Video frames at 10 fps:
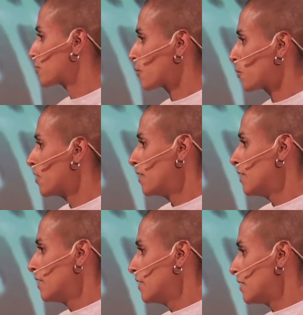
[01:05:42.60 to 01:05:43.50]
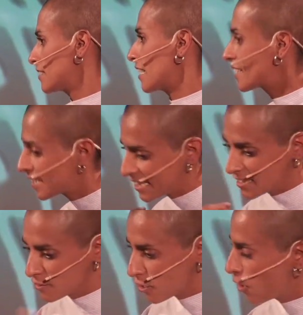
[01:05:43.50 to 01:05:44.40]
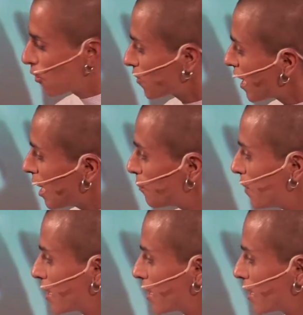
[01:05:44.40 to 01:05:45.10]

So that I can come